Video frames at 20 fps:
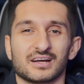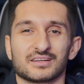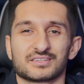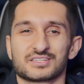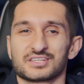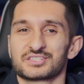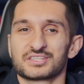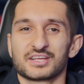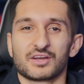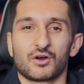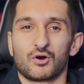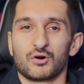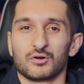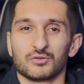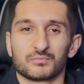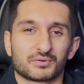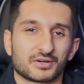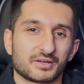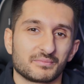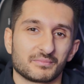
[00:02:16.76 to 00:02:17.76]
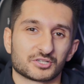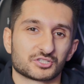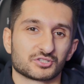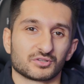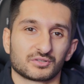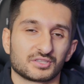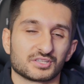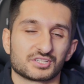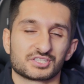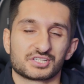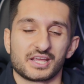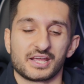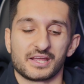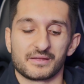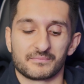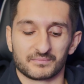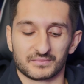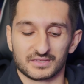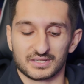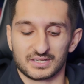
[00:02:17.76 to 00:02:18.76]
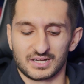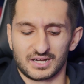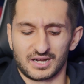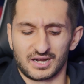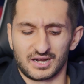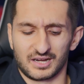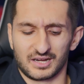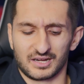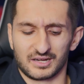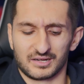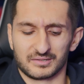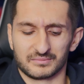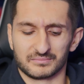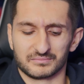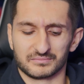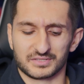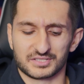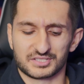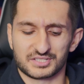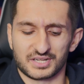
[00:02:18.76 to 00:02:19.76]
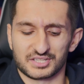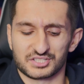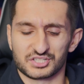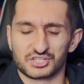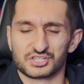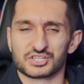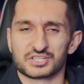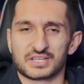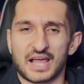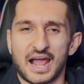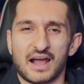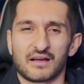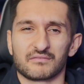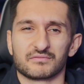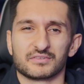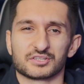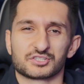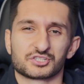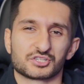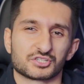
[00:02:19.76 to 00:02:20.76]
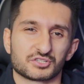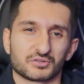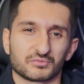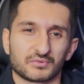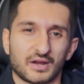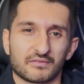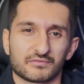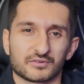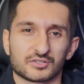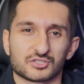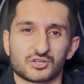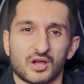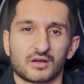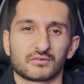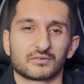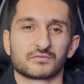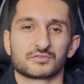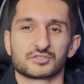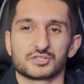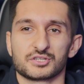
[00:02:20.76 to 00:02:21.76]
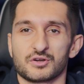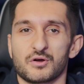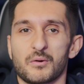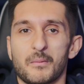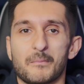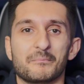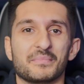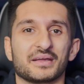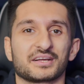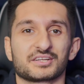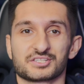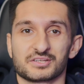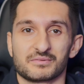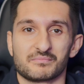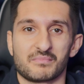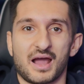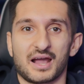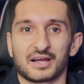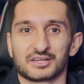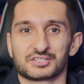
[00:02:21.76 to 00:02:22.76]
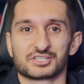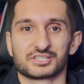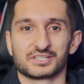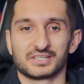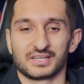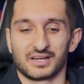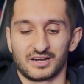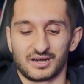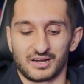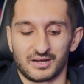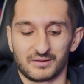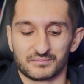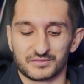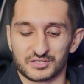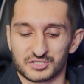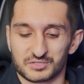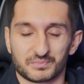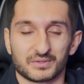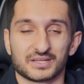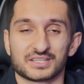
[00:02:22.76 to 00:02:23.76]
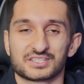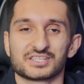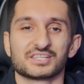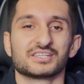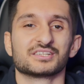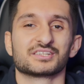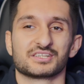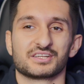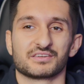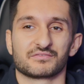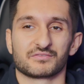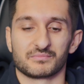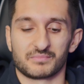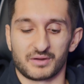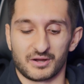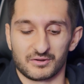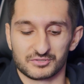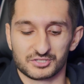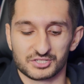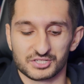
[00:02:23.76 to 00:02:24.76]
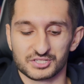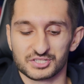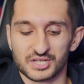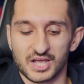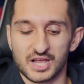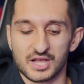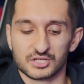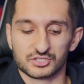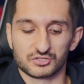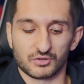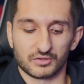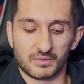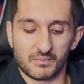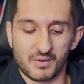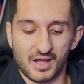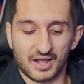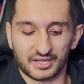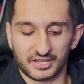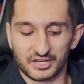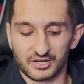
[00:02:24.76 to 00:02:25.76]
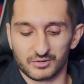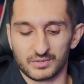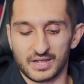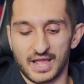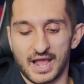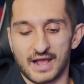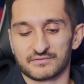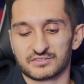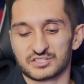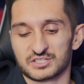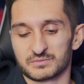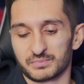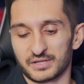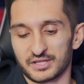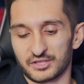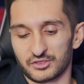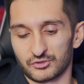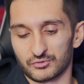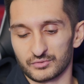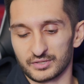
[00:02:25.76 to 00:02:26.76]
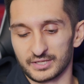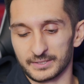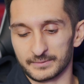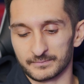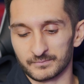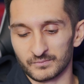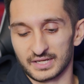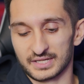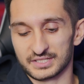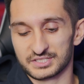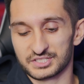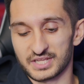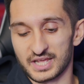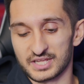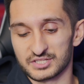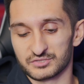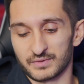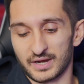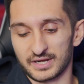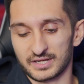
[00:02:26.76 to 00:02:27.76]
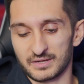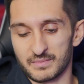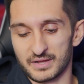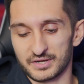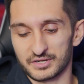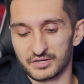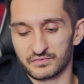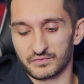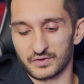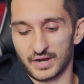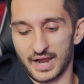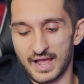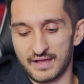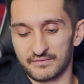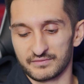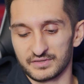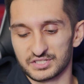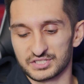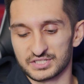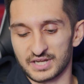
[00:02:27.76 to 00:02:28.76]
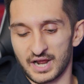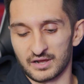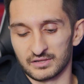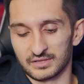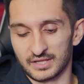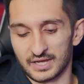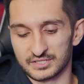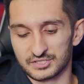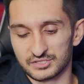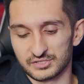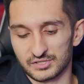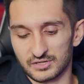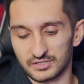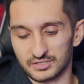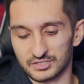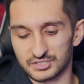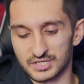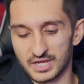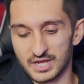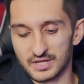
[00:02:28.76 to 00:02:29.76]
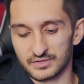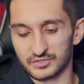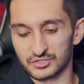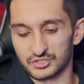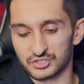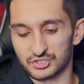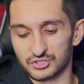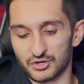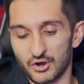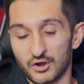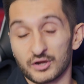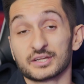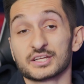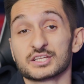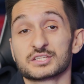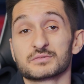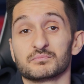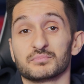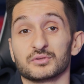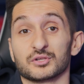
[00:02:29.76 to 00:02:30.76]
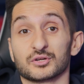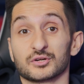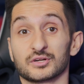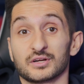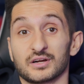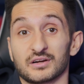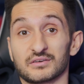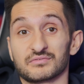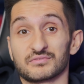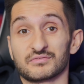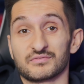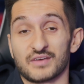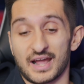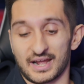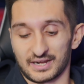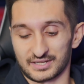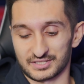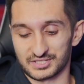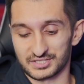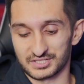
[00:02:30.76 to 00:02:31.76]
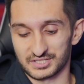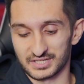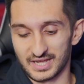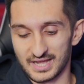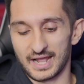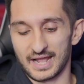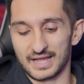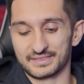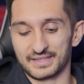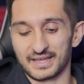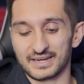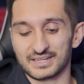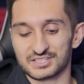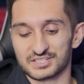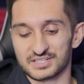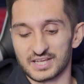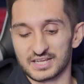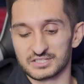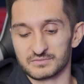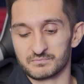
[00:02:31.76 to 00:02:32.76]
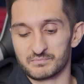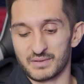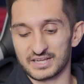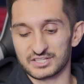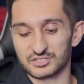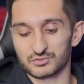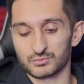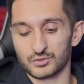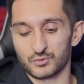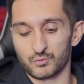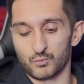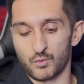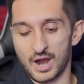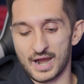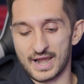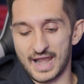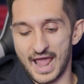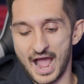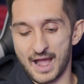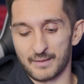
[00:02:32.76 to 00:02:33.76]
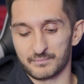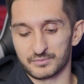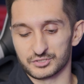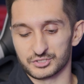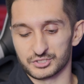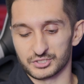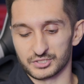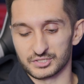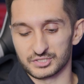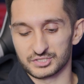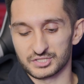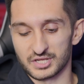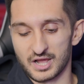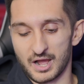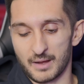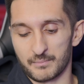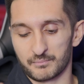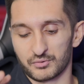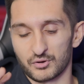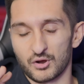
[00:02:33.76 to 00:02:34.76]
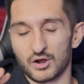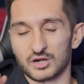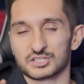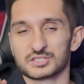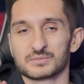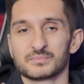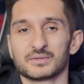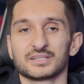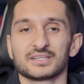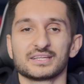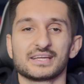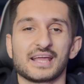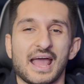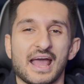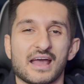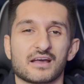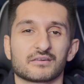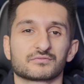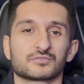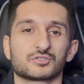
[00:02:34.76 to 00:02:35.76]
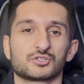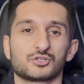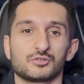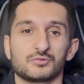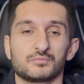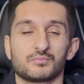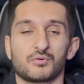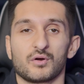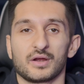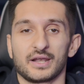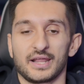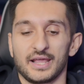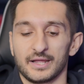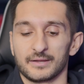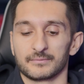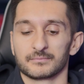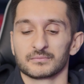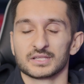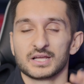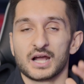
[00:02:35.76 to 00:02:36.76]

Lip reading: since they all pretty much look the same, it's nice to just have this just to reference off of so you don't mix and match the splits into different pouches. So on the back here we have Split 3. It says recommended for heavy stylized looks, the strongest blur effects. And then it says best with wide apertures, approximately f2.8.